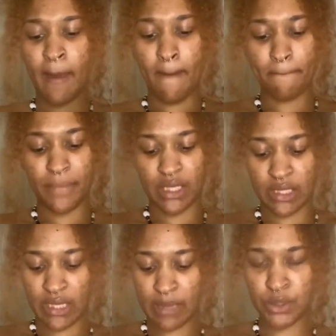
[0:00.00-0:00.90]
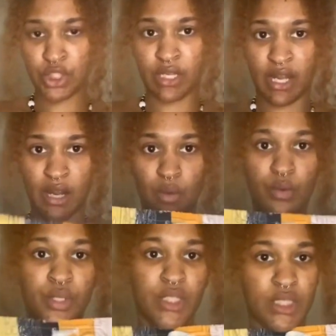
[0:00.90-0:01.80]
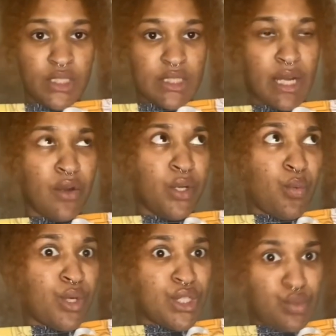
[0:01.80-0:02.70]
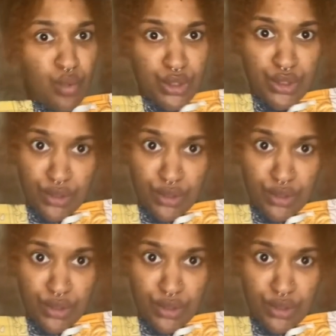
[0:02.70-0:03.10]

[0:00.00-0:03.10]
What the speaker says: But I'm gonna show you how I wore these. I only wore these once